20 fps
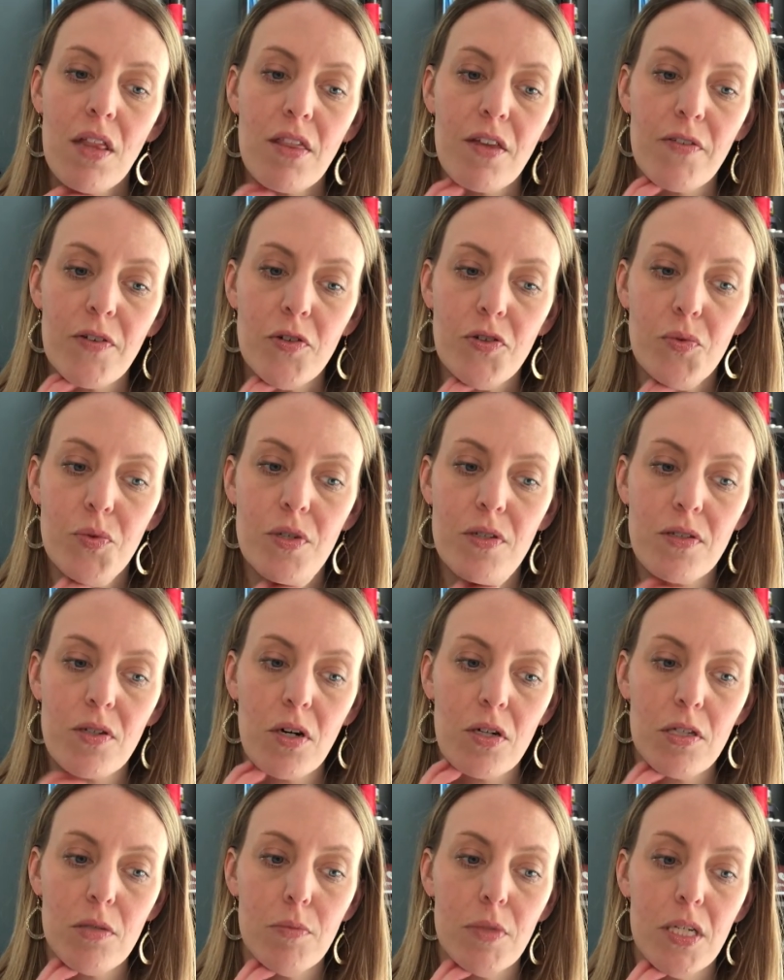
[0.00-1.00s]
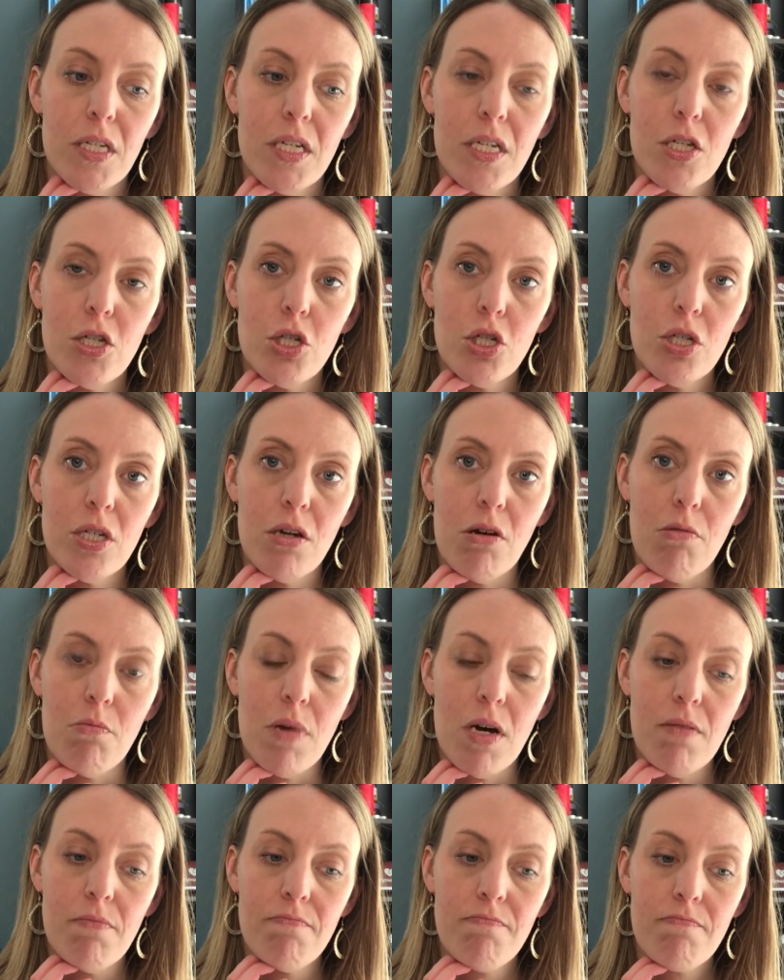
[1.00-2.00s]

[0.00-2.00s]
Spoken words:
The first one is called a meningioma.